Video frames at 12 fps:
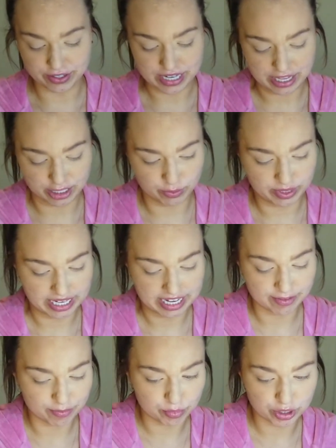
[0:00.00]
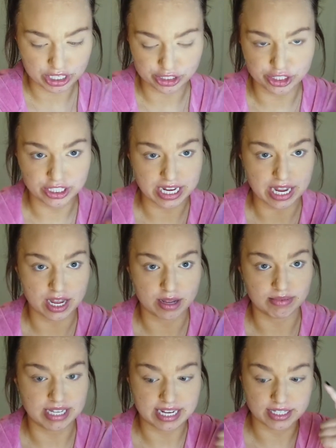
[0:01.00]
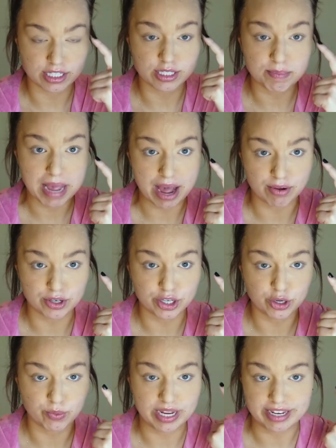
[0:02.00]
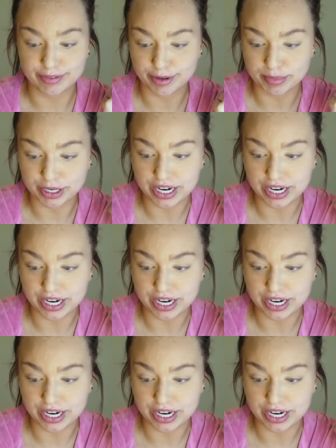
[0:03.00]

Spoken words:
so now that we have brushed the excess powder away from